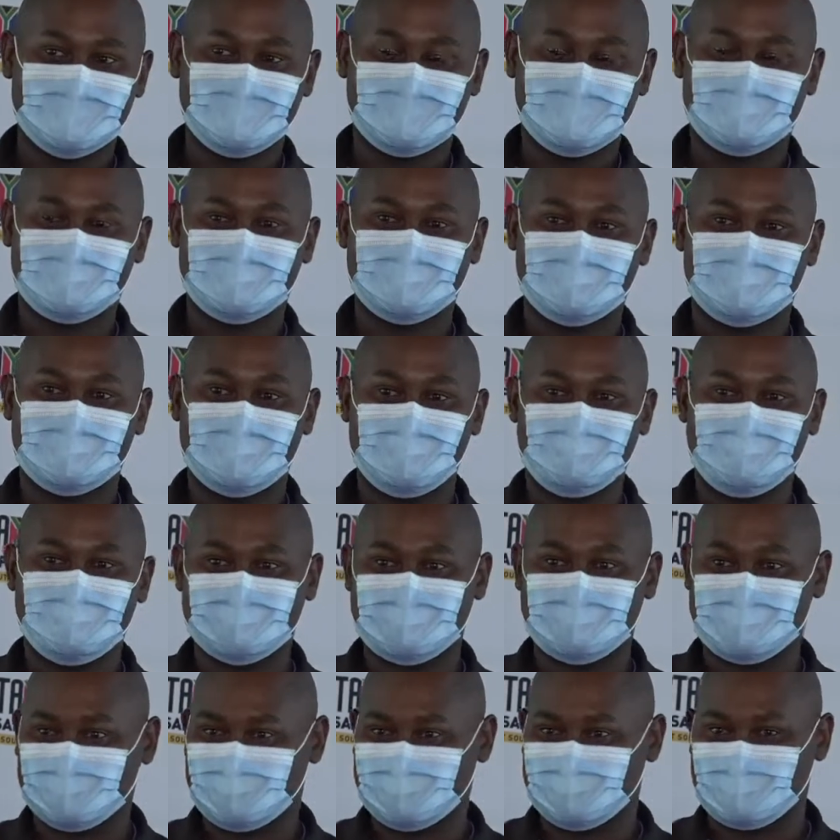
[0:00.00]

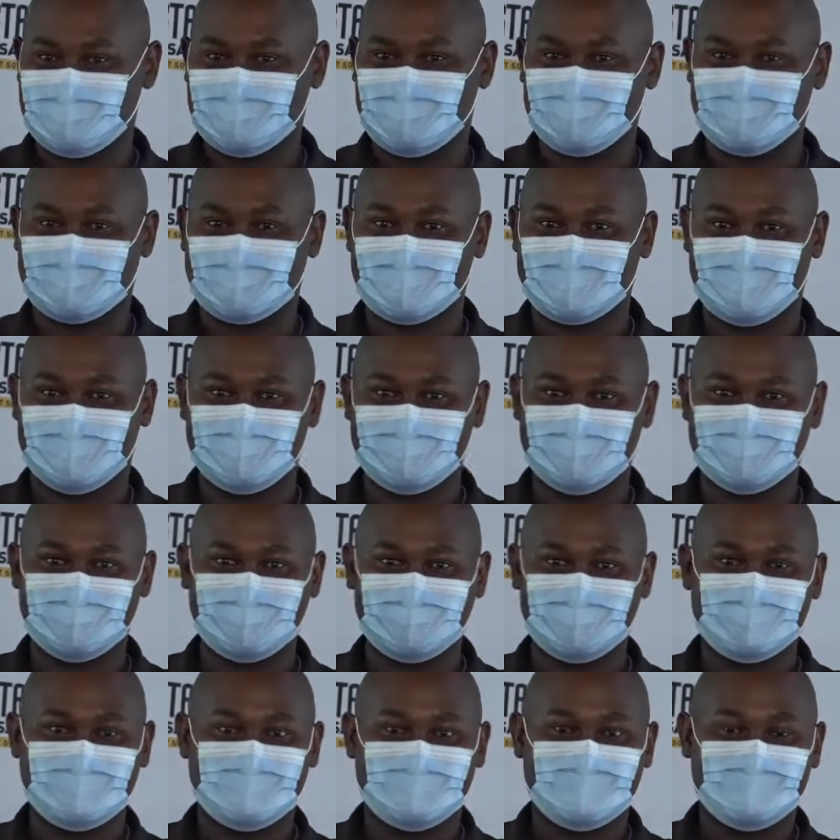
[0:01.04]
MEC Fundile Gade,
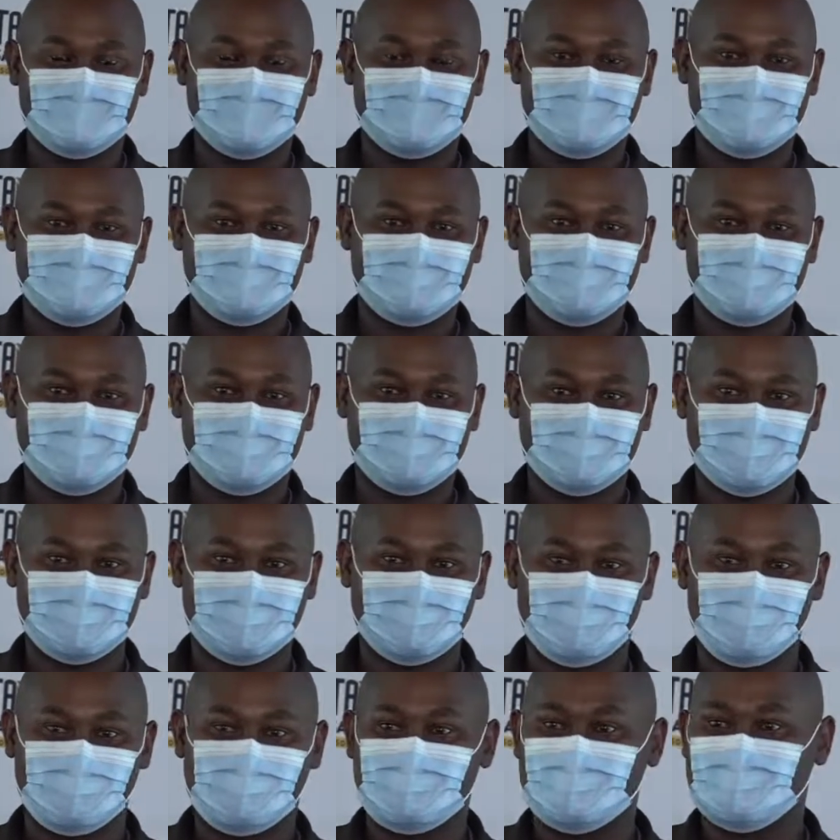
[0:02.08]

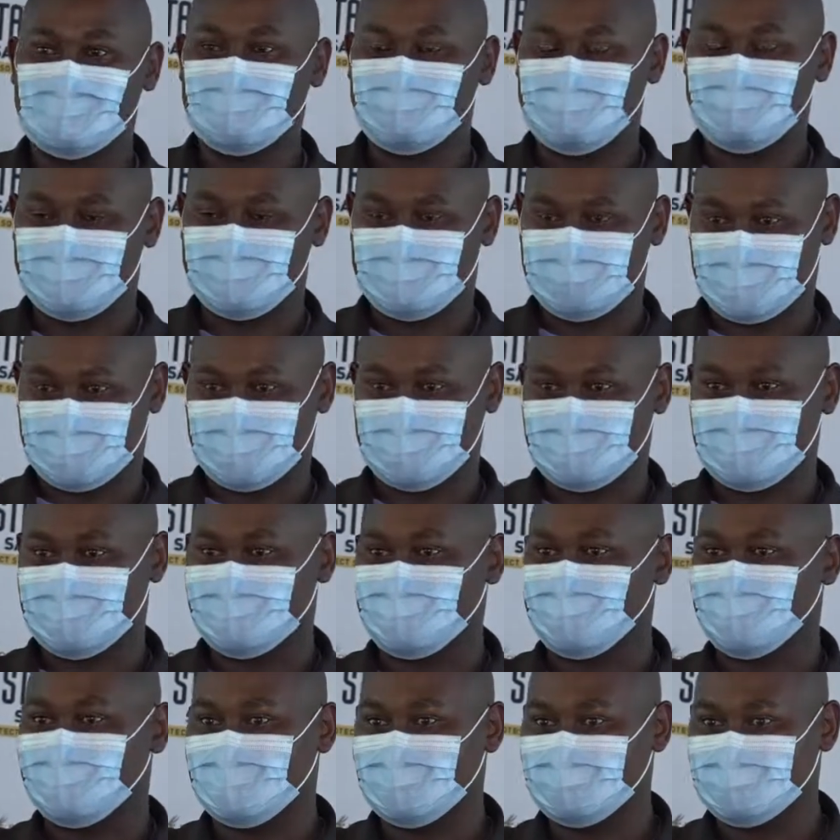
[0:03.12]
who will be talking
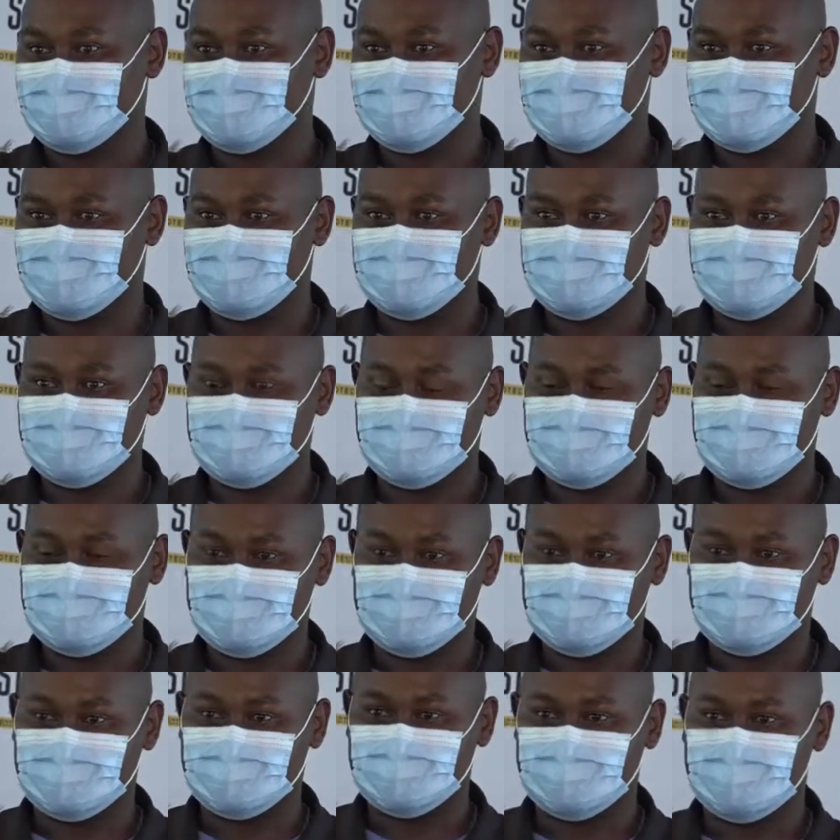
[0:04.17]
about
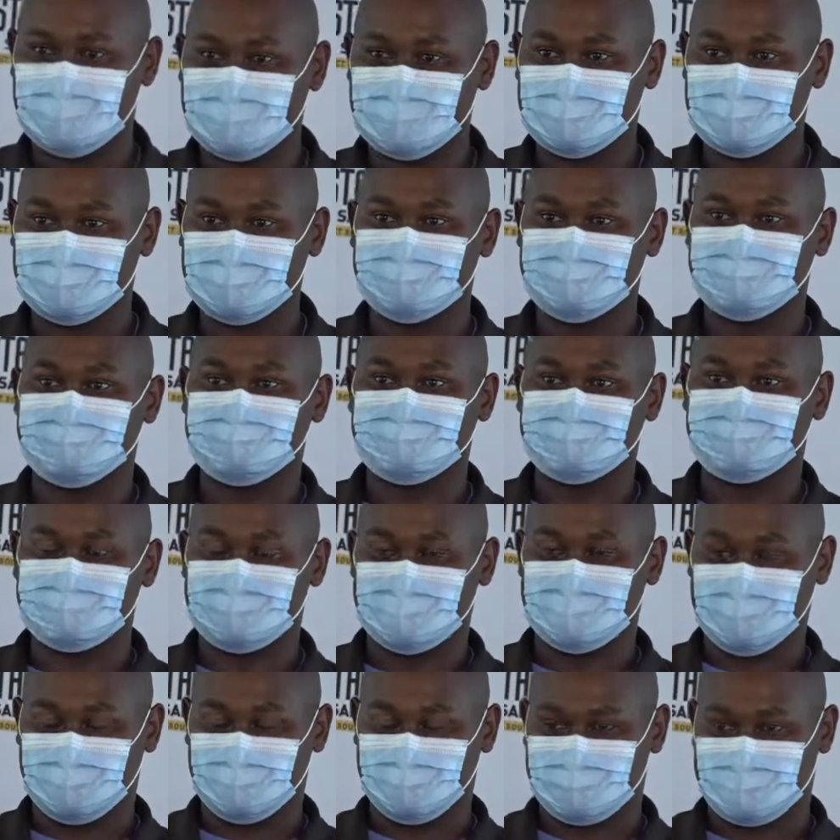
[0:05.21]
the
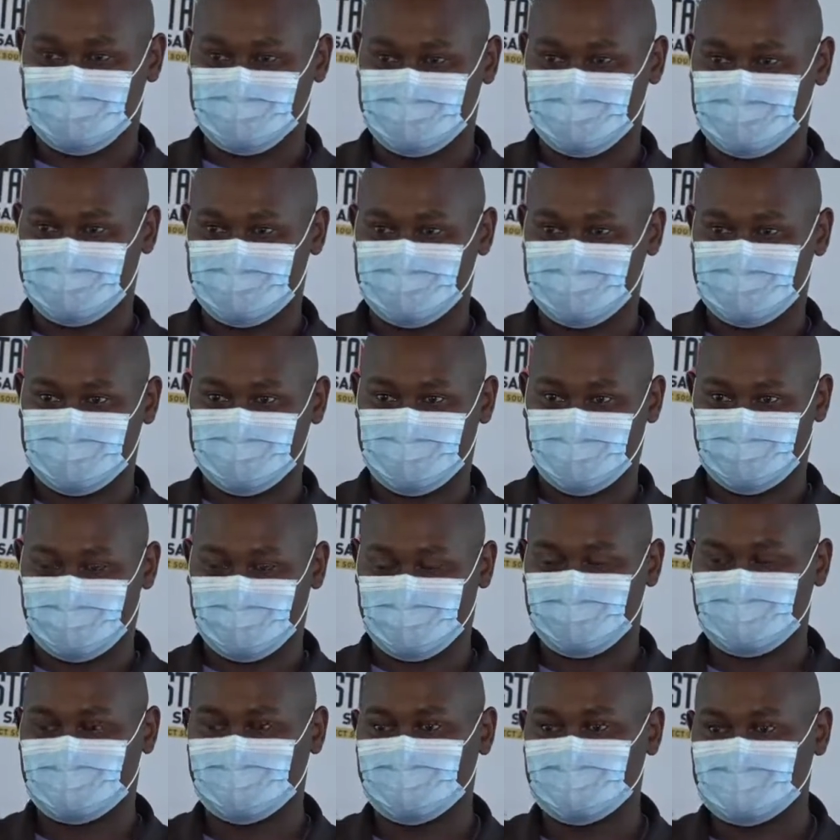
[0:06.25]
decision of the
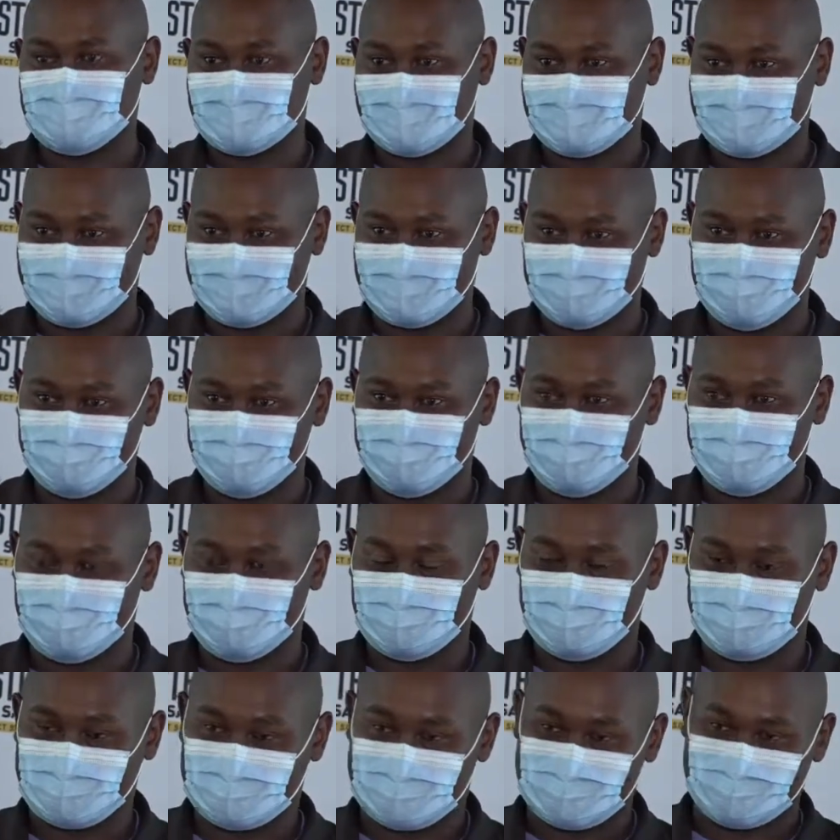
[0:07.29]
Provincial
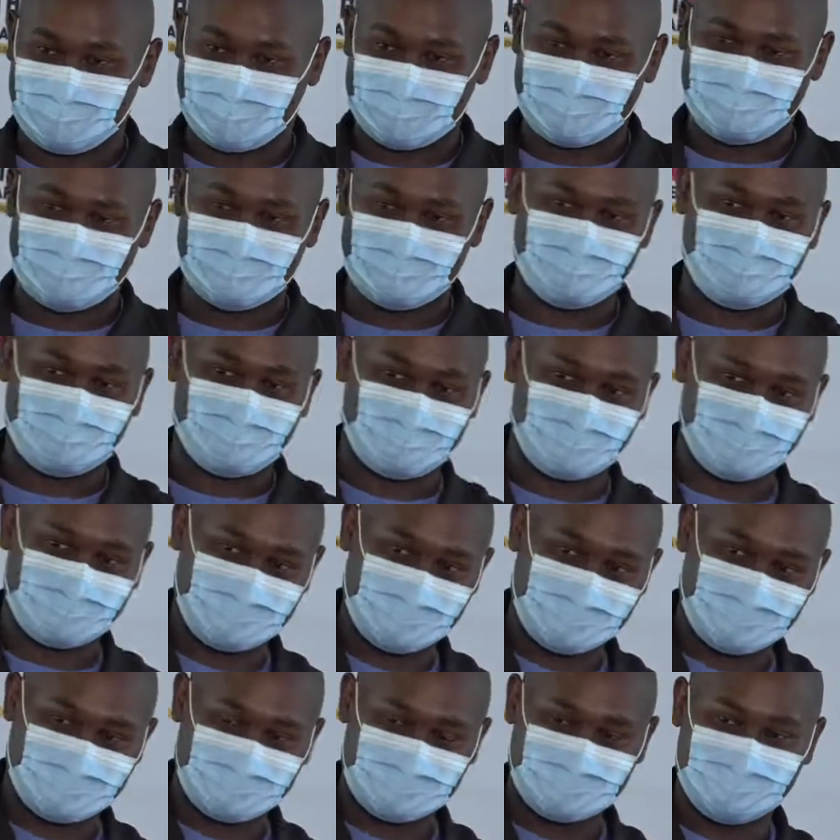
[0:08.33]
Department of
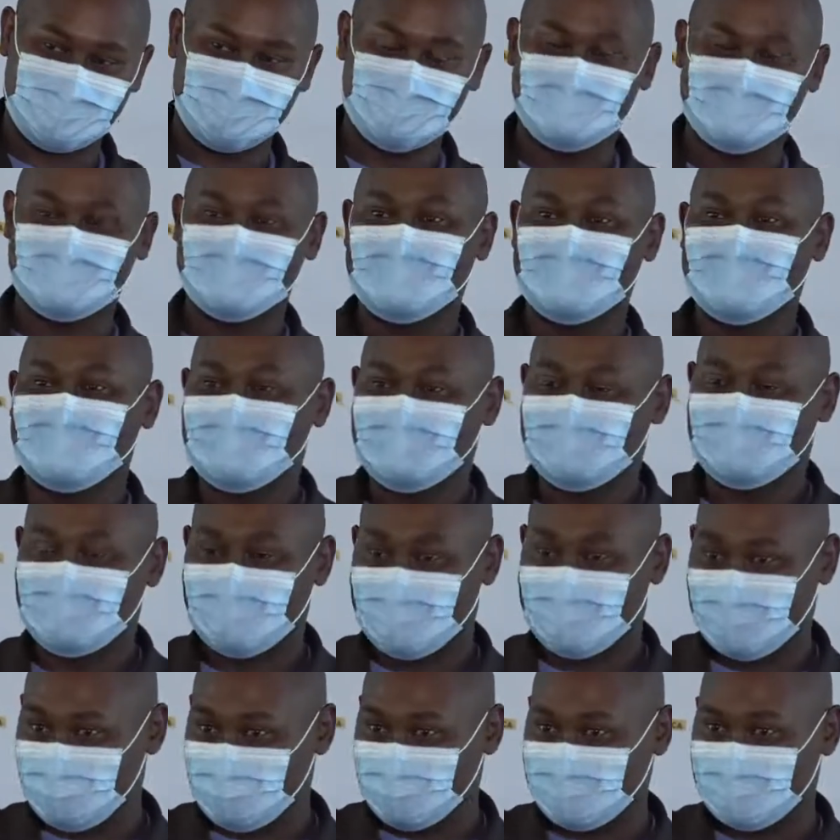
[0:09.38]
Education in
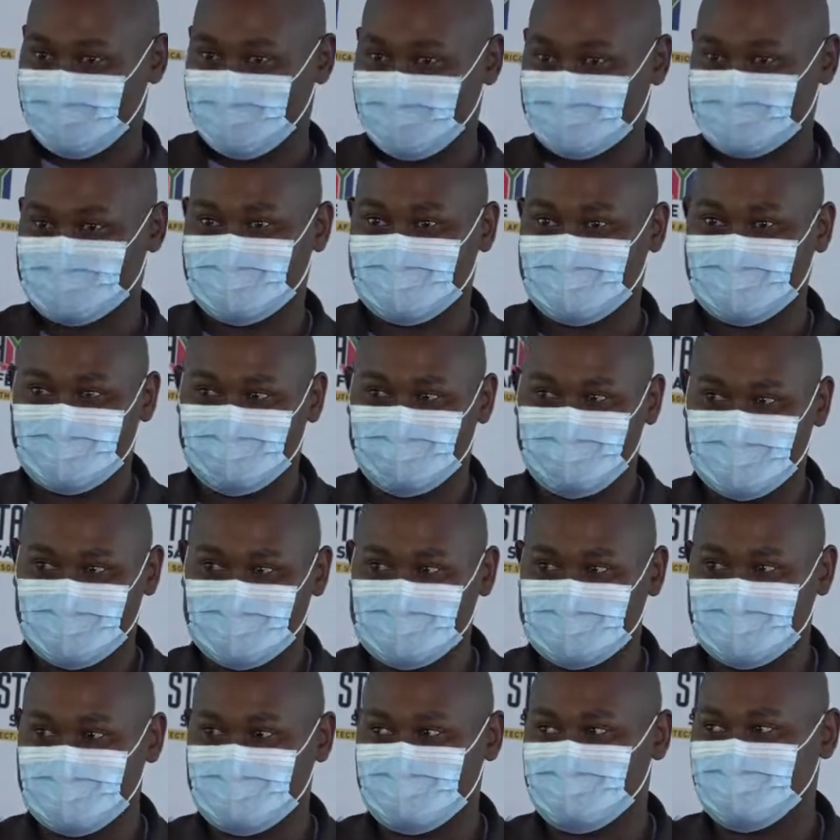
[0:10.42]
line with the National
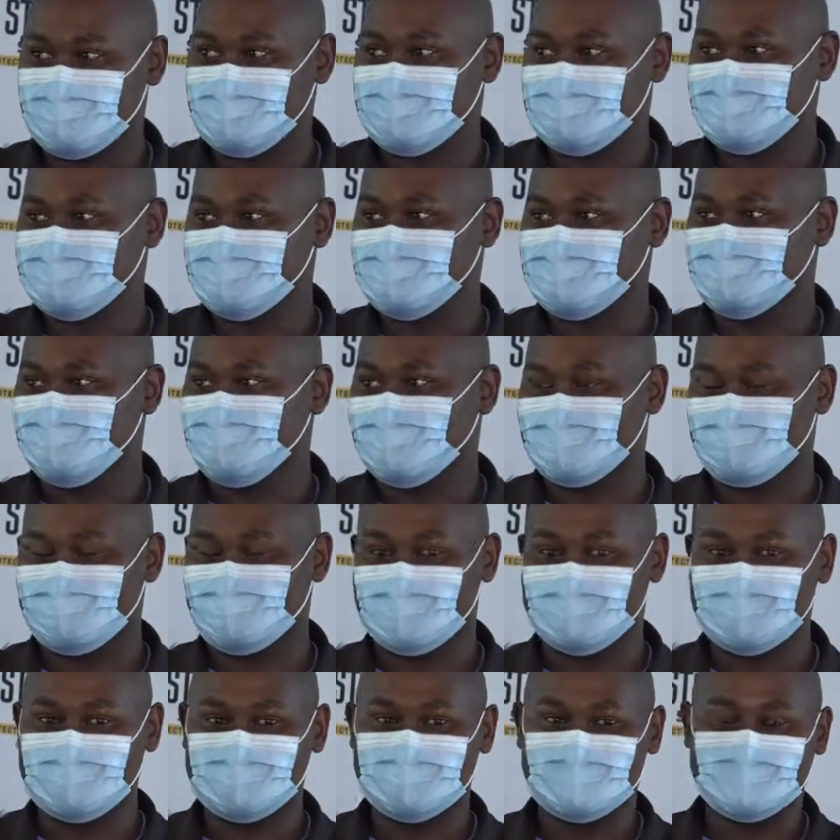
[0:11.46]
Basic Education
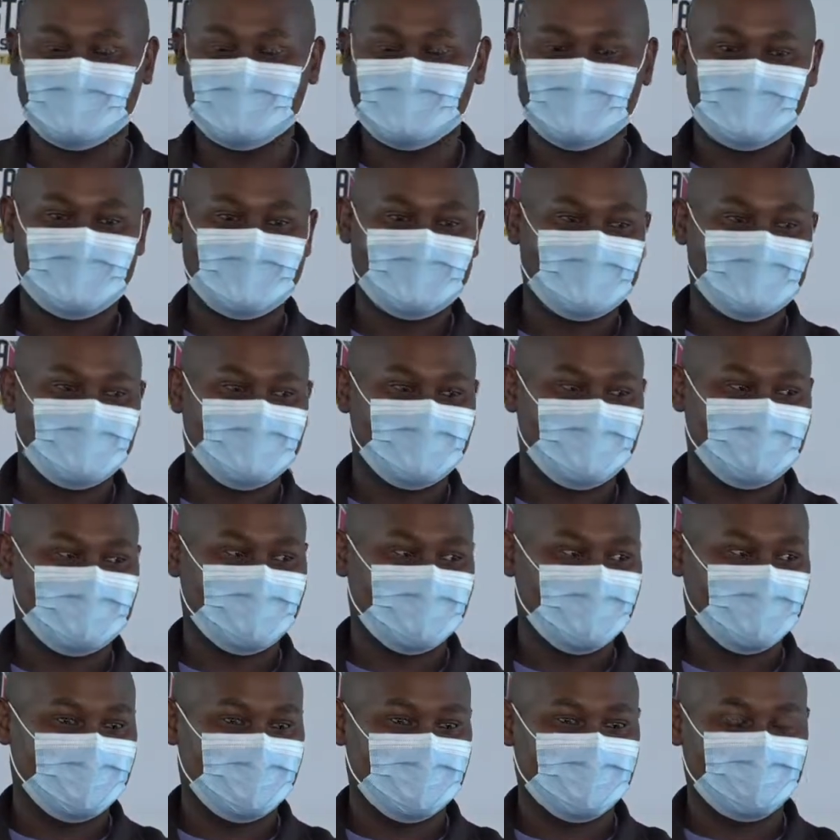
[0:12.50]
Department.
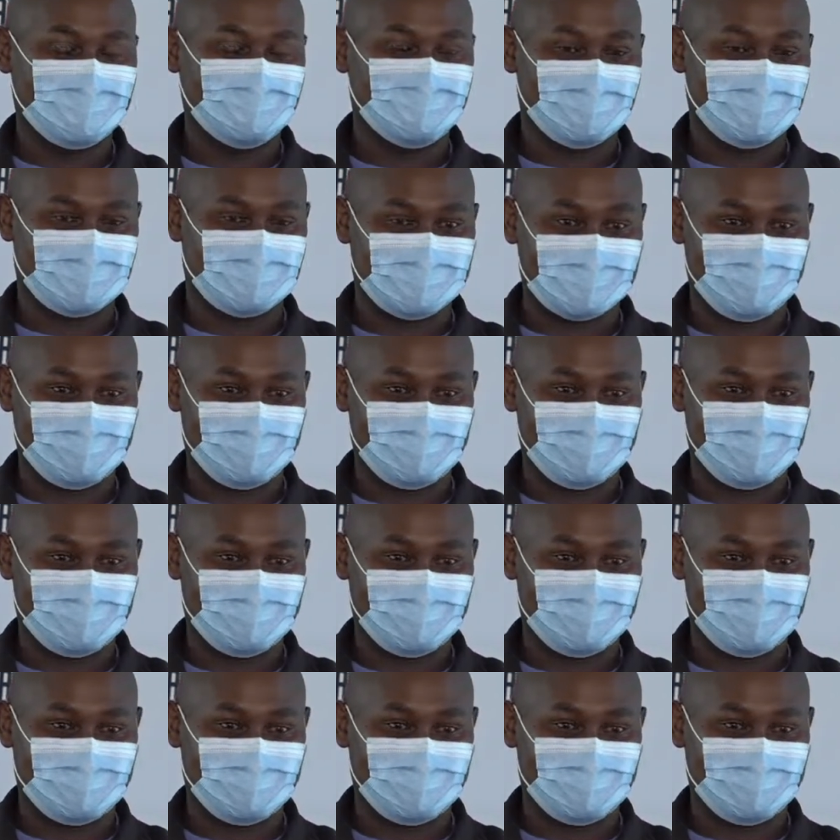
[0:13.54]
And Dr.